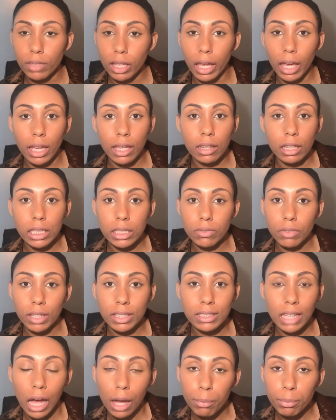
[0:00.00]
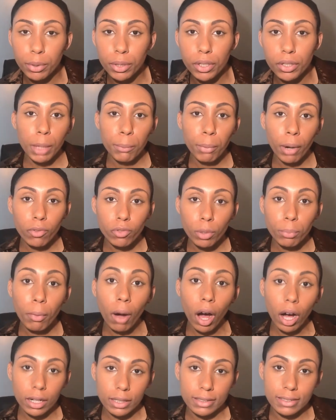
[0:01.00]
hey, these things happen. But
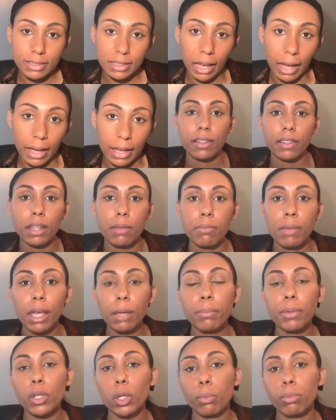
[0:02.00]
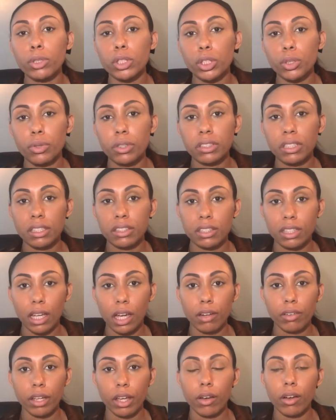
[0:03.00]
Remarks say there may be an opportunity to
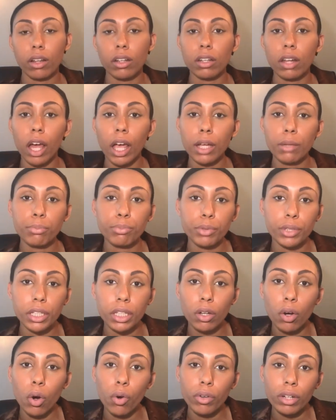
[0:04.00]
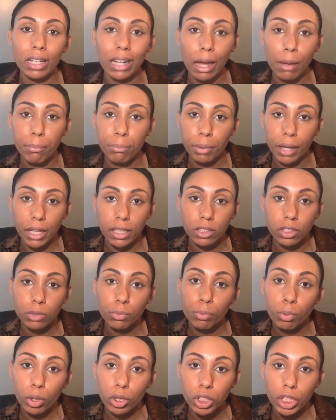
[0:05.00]
carry out a library or a lab-based
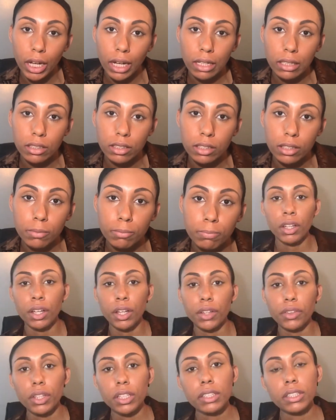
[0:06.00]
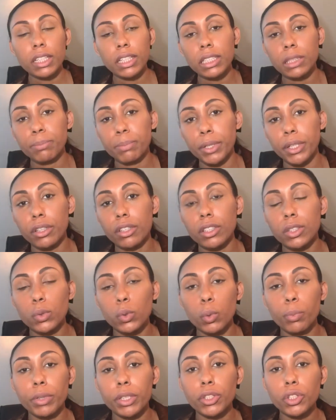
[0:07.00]
project. This experience
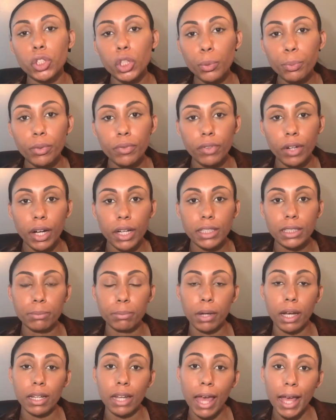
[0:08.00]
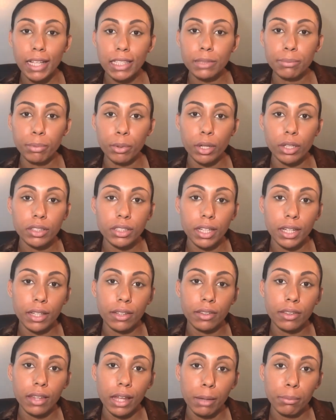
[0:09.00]
will be supervised by an expert
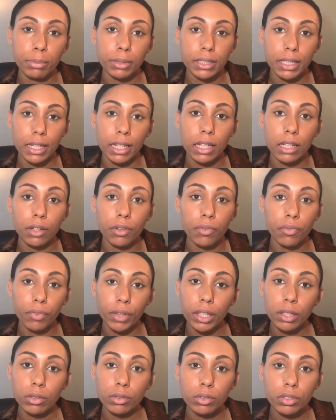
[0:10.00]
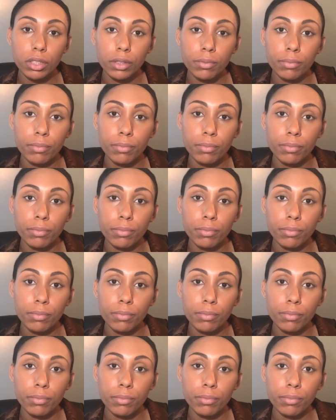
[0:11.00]
in that particular field.